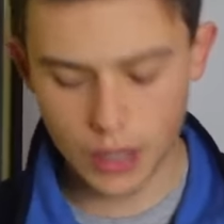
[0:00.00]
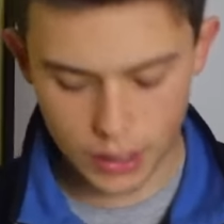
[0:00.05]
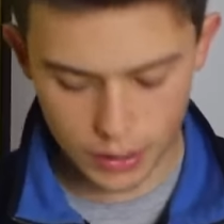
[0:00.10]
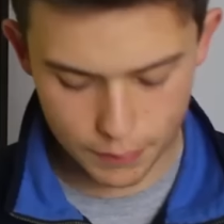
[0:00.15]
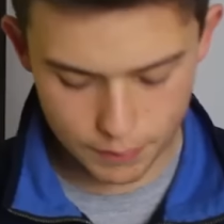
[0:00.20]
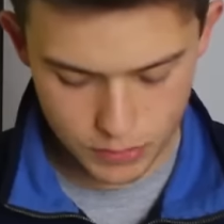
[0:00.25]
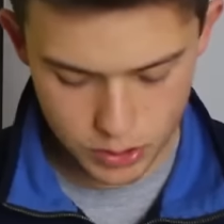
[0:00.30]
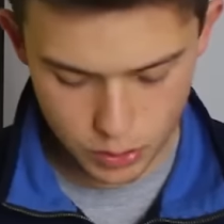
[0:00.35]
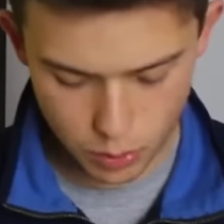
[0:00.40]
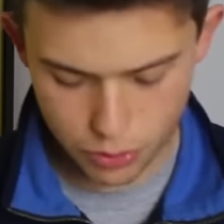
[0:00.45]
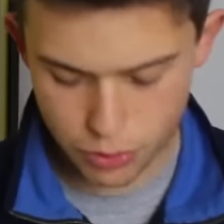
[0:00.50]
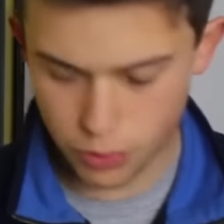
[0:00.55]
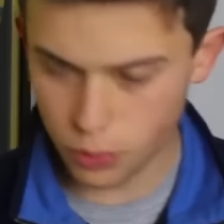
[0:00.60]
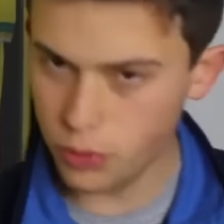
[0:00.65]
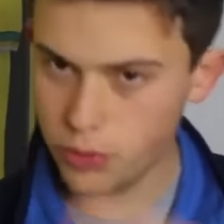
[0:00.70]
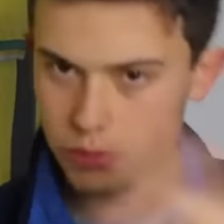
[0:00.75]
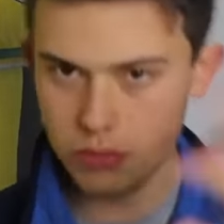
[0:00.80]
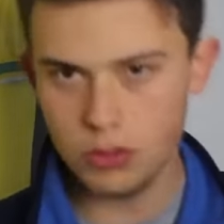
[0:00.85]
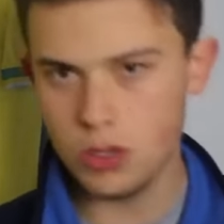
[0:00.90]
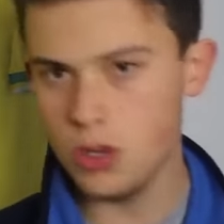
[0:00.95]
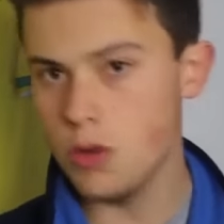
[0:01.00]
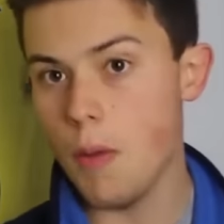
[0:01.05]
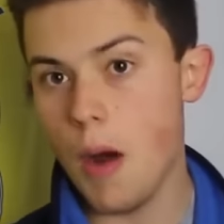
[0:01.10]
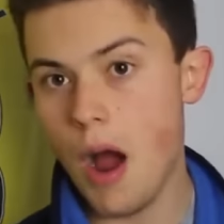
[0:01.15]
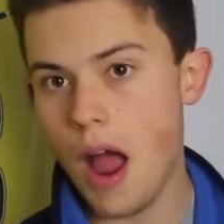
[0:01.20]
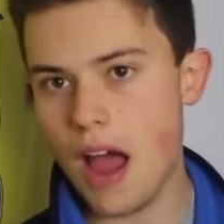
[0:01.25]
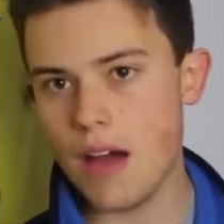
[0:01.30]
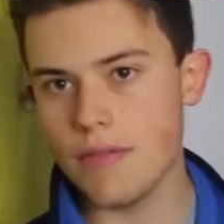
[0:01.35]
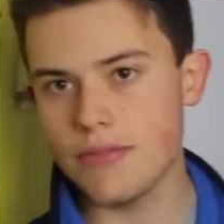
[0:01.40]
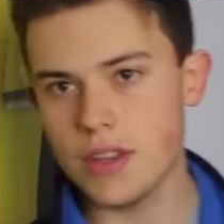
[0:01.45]
Um, so I thought you
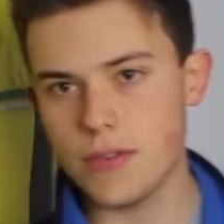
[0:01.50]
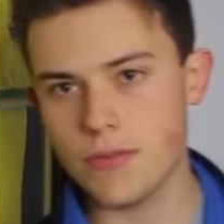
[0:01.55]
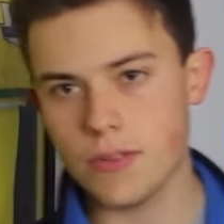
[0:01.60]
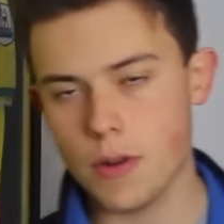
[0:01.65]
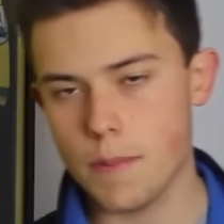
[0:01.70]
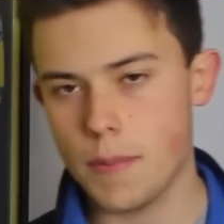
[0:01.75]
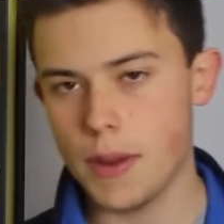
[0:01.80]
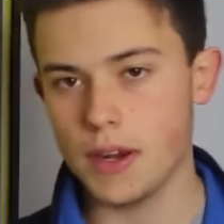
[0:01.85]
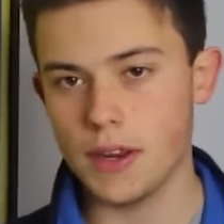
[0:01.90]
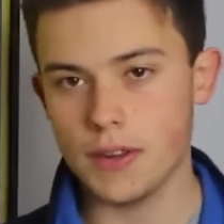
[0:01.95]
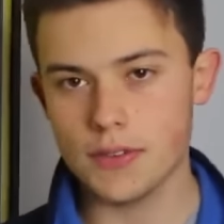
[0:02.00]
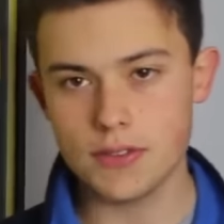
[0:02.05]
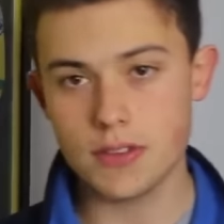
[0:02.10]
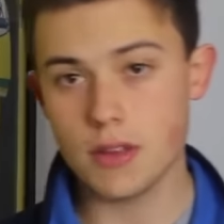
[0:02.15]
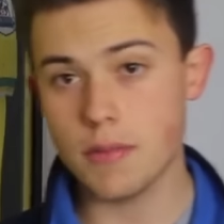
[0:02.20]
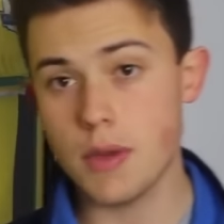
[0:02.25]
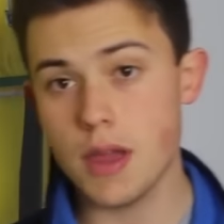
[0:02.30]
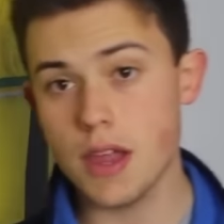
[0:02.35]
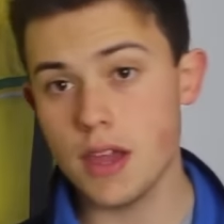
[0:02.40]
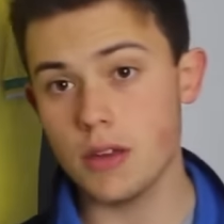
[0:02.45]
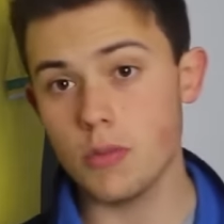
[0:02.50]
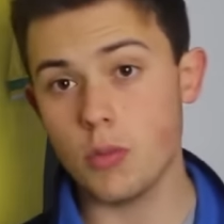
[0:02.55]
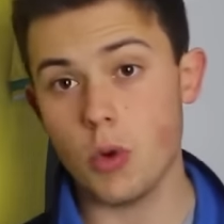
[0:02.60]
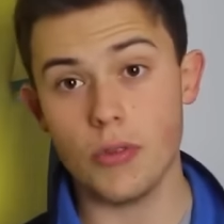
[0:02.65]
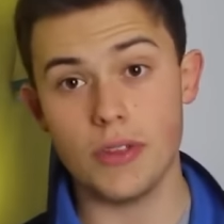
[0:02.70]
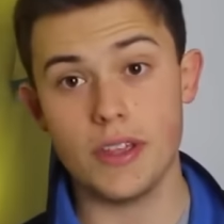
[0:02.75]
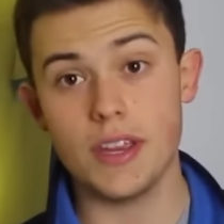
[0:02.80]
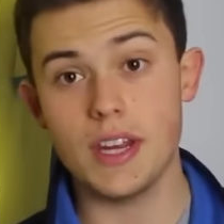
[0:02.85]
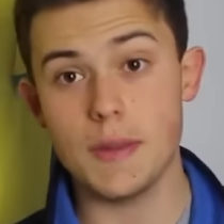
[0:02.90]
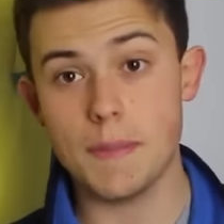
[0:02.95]
might have different opinions to me and
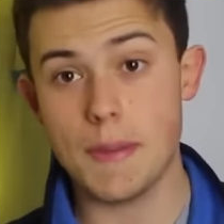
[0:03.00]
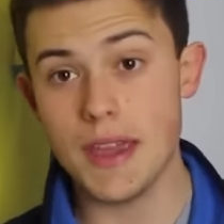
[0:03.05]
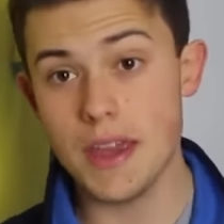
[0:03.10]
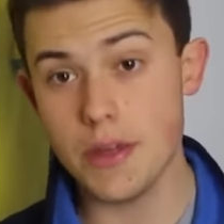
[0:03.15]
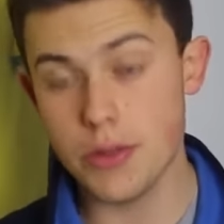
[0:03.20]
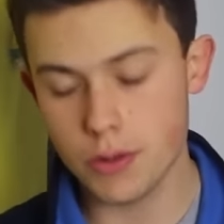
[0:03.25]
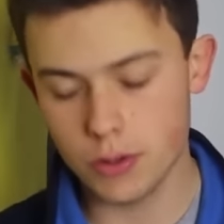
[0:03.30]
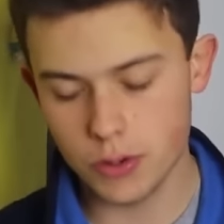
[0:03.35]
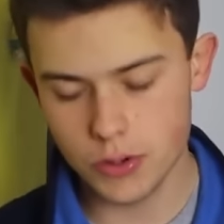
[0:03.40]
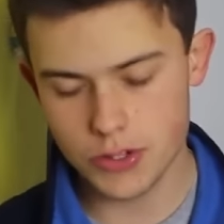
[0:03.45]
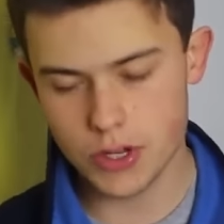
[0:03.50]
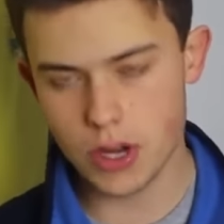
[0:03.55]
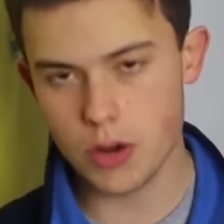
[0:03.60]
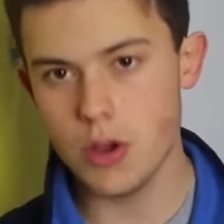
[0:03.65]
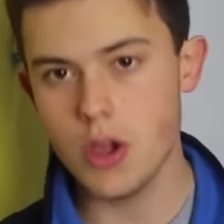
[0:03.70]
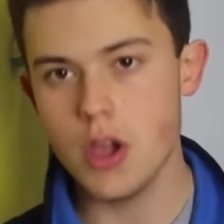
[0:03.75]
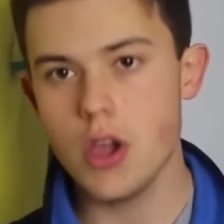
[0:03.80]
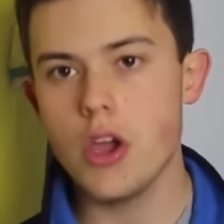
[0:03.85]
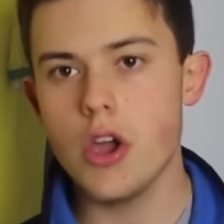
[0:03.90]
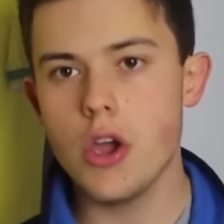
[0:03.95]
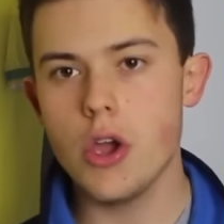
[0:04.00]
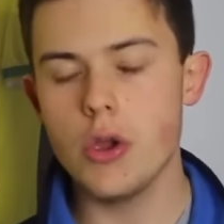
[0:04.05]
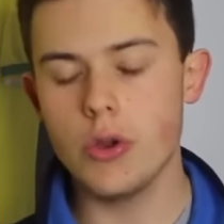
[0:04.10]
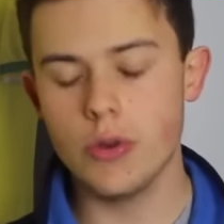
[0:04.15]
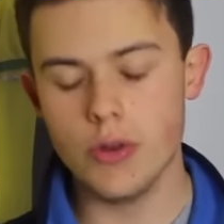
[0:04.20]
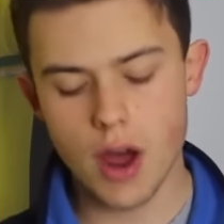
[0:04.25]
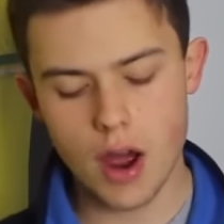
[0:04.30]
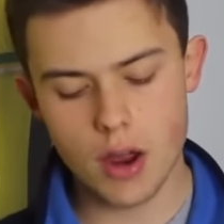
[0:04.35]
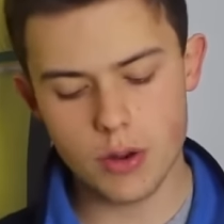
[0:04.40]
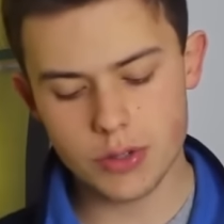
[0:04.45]
what the E D P thought, so
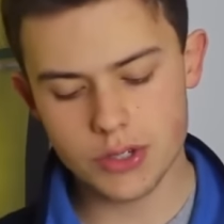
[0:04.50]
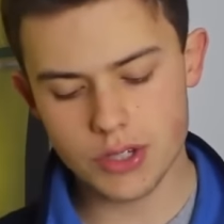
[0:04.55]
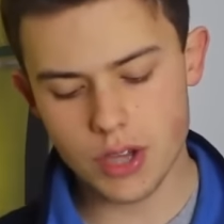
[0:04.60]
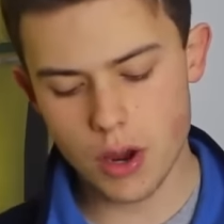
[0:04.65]
who knows.